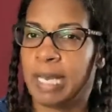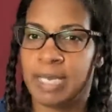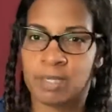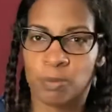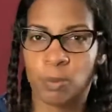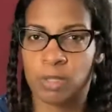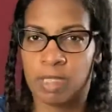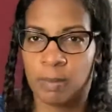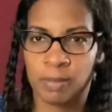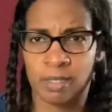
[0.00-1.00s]
has more
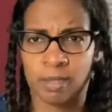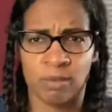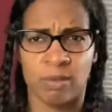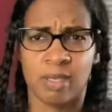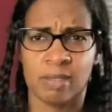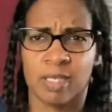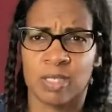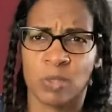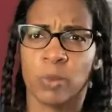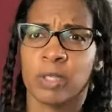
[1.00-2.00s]
depth than other things that
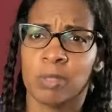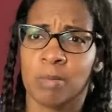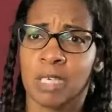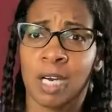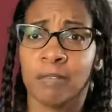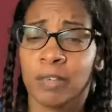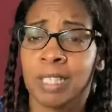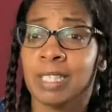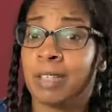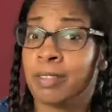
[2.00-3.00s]
it's going to be
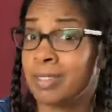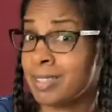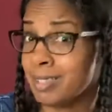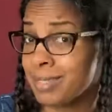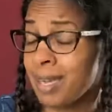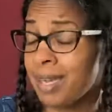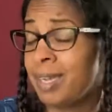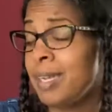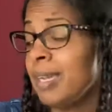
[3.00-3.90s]
covering other than just that.